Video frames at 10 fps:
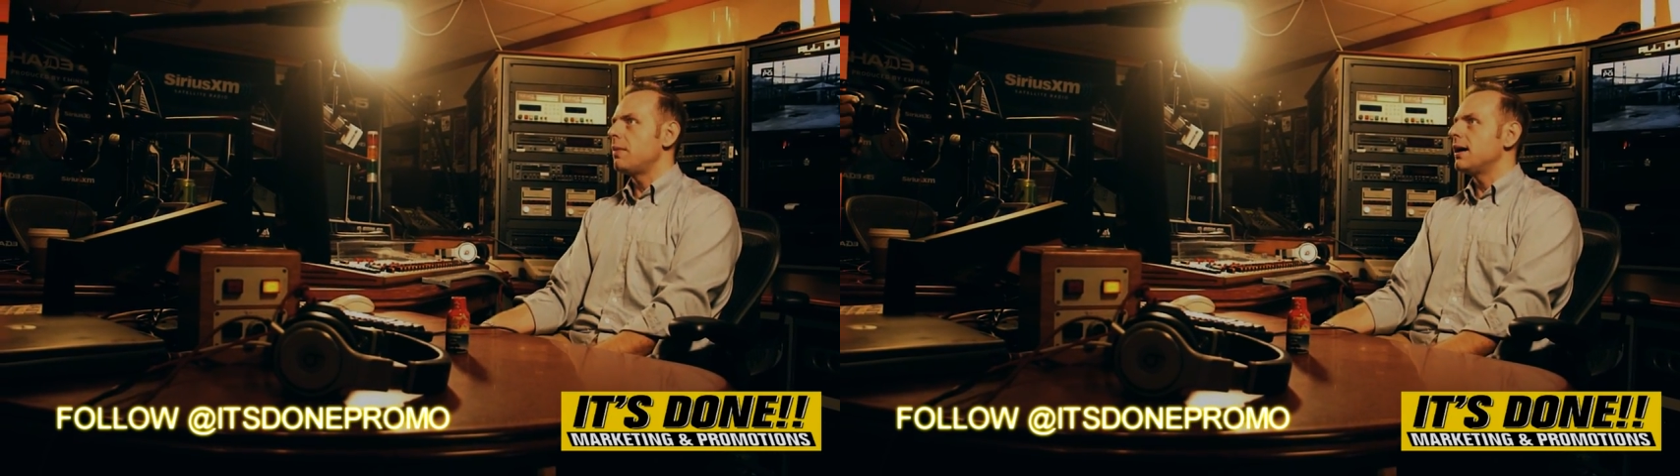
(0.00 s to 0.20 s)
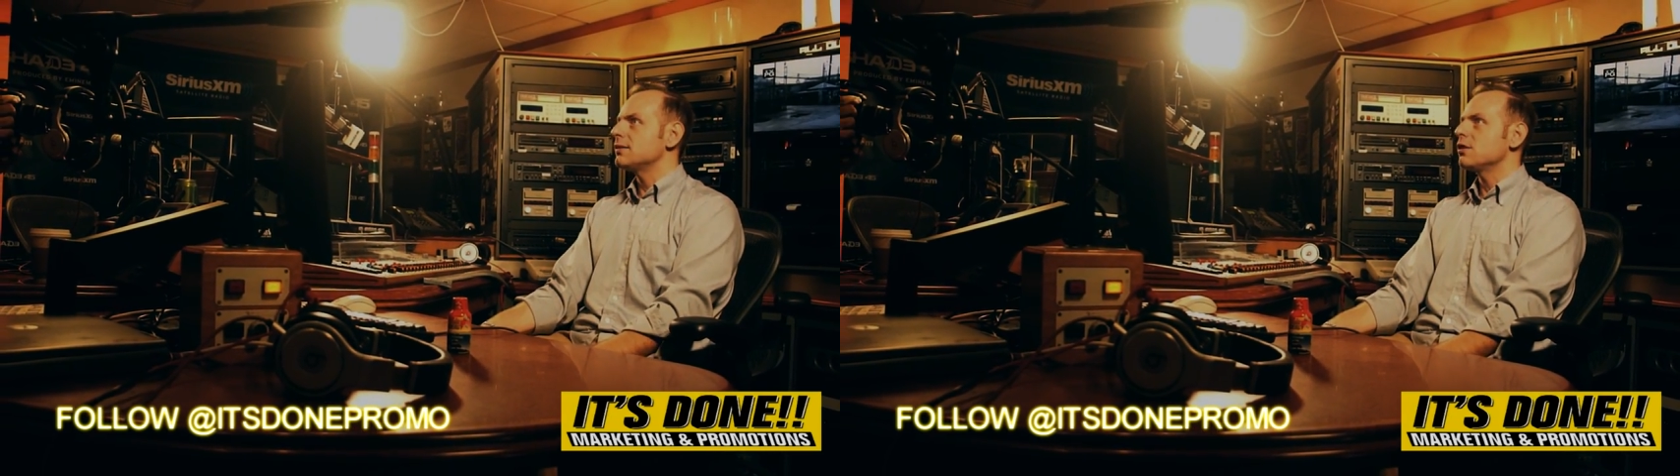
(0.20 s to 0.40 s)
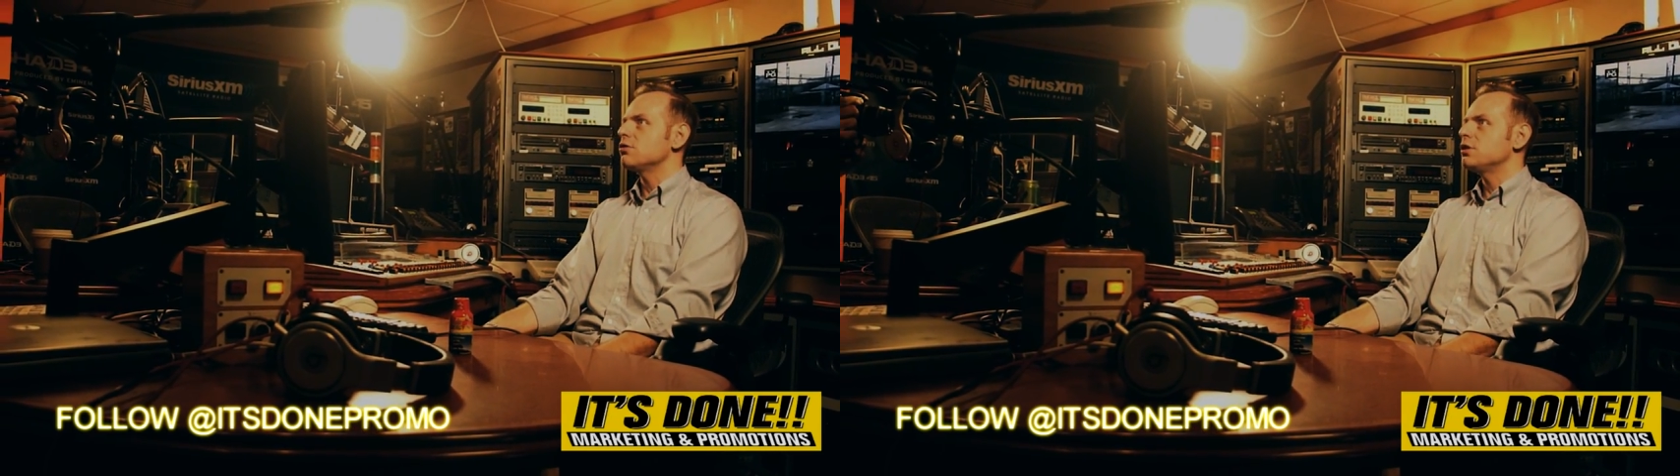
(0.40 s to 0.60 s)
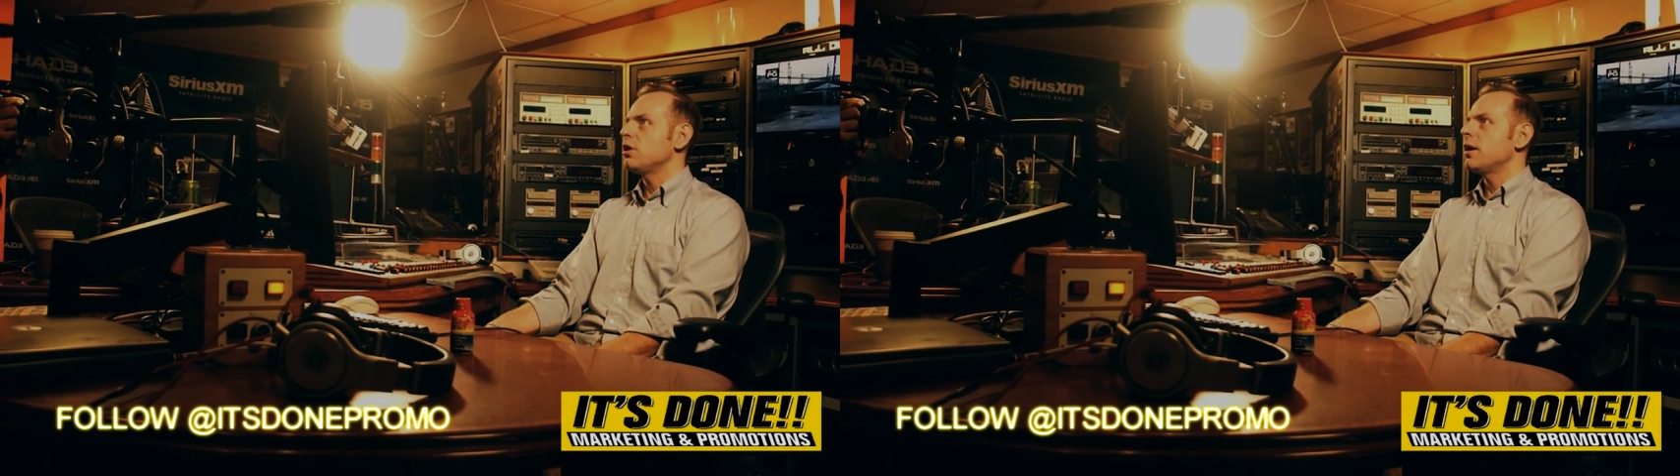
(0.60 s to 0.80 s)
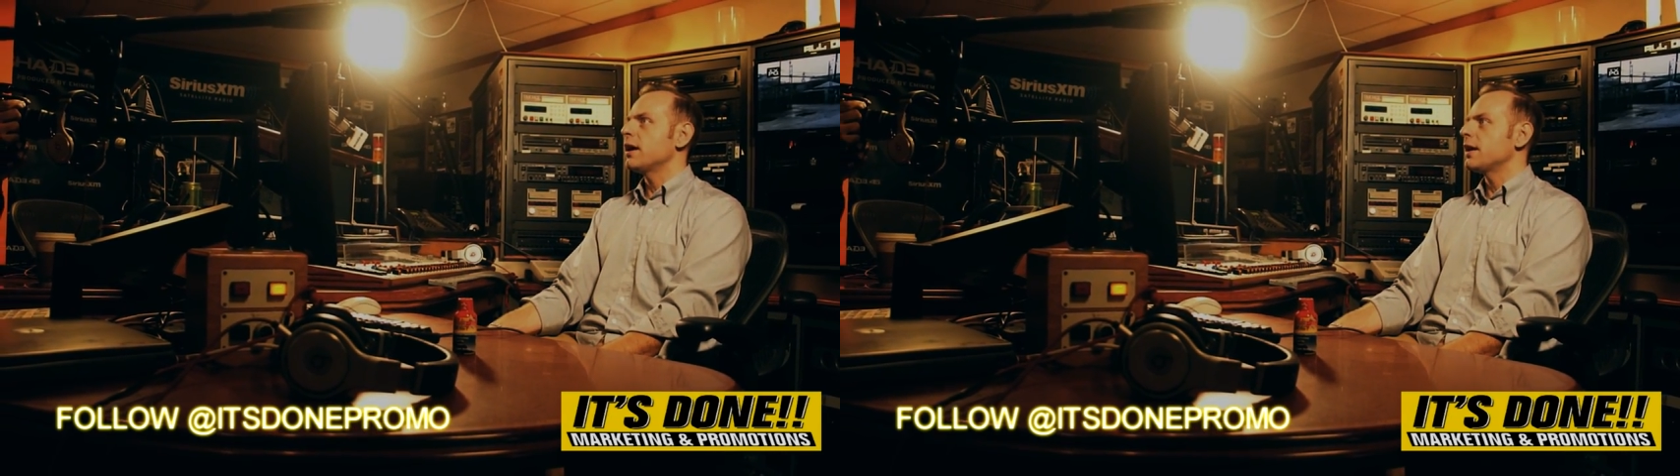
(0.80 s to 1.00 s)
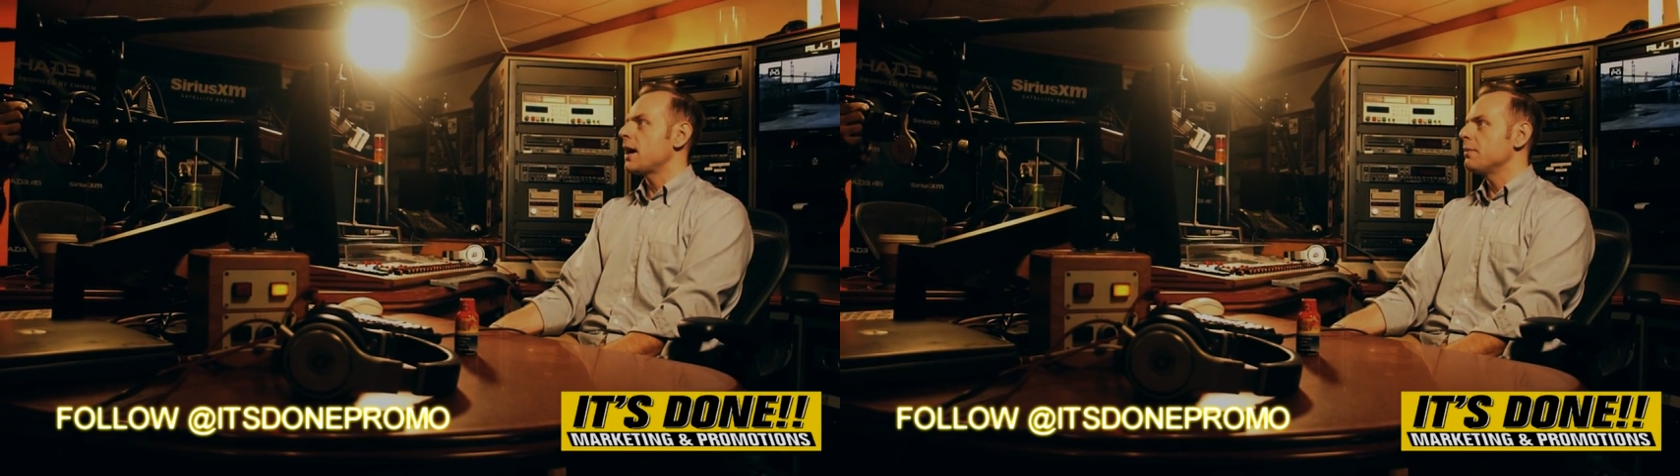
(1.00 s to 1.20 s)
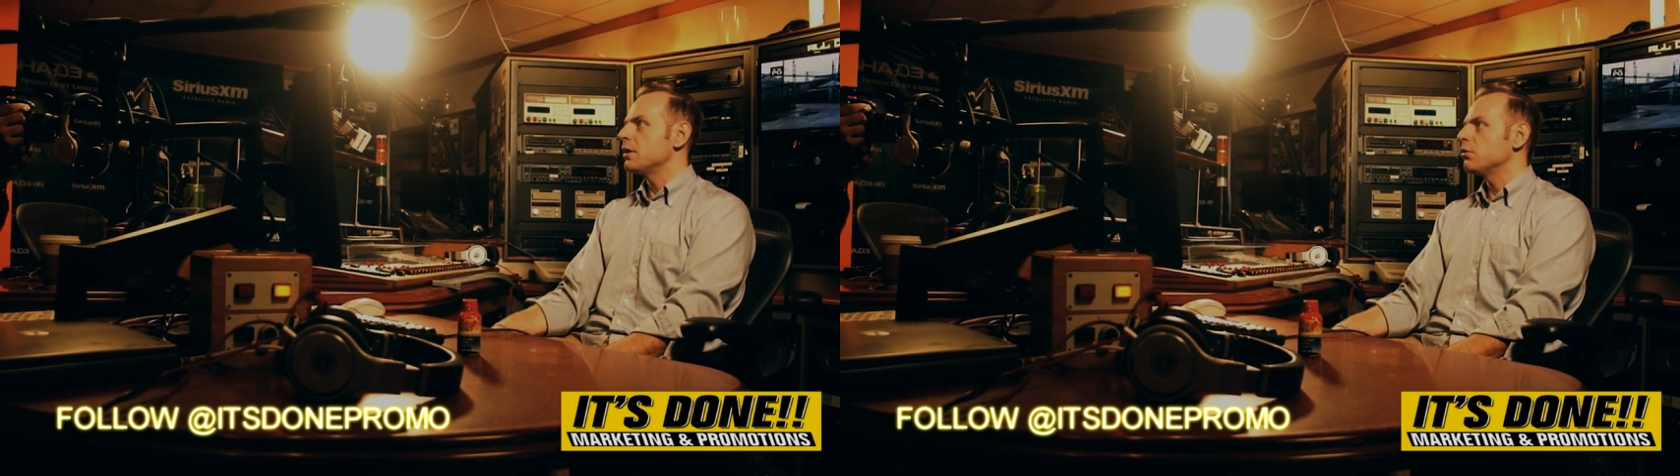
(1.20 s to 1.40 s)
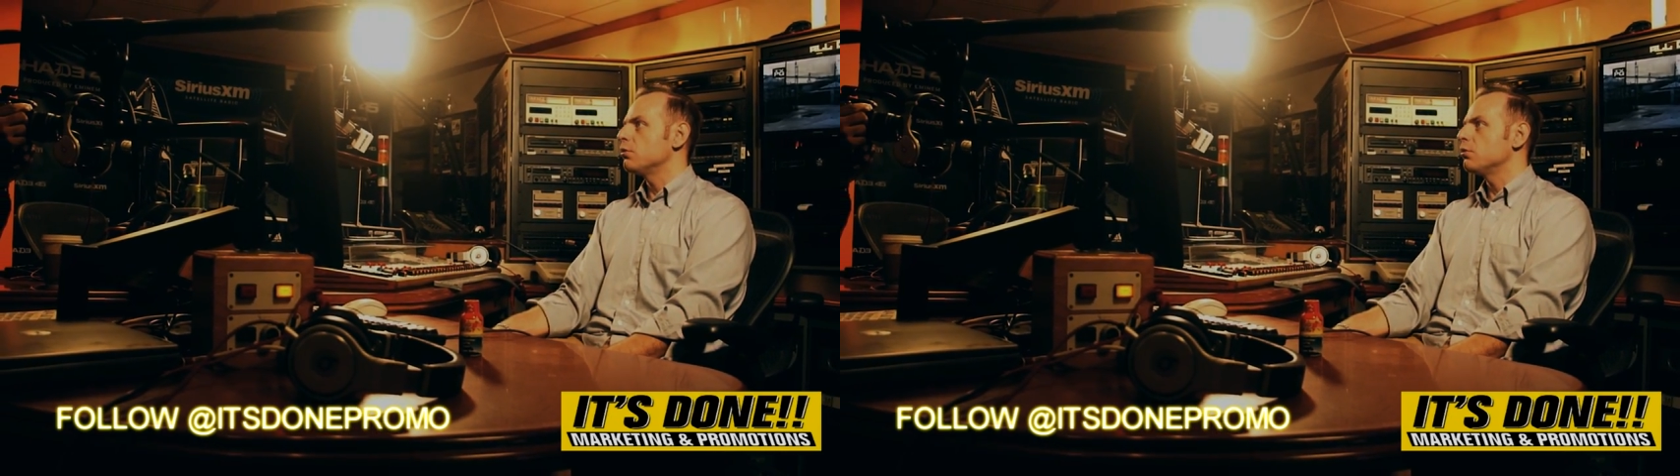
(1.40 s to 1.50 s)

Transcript: my socioeconomic